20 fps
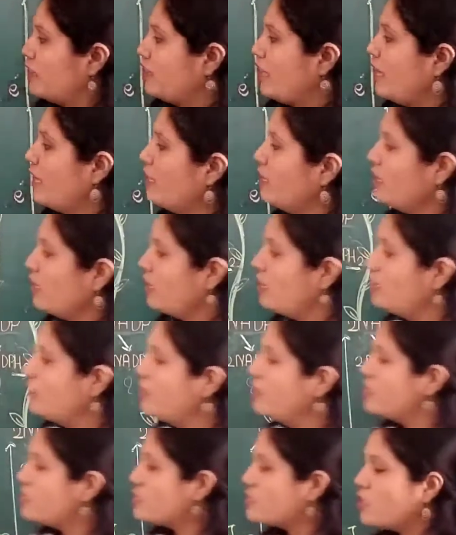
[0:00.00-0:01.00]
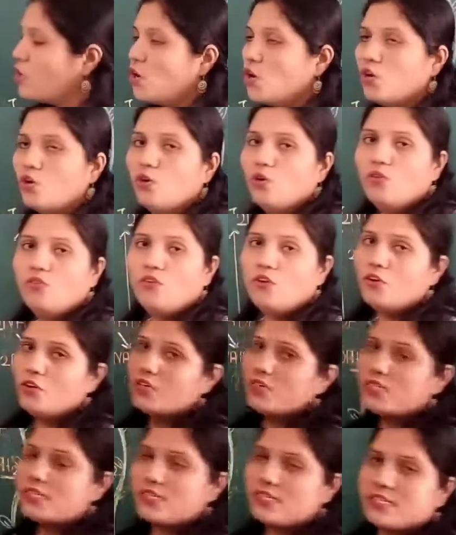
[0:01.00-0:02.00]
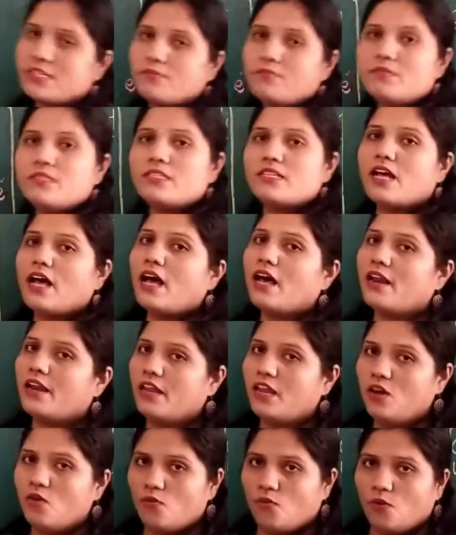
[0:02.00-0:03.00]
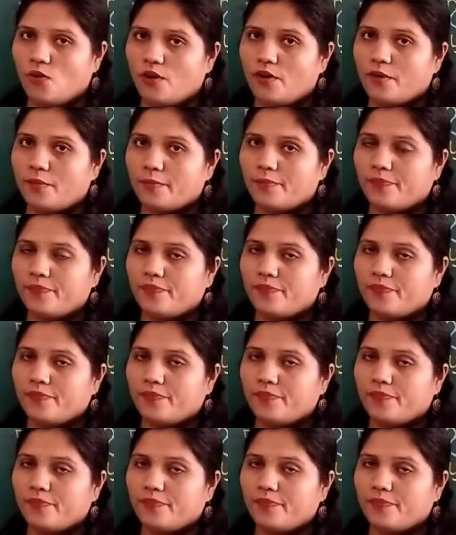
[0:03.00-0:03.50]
Then in this, 2 photosystems are involved.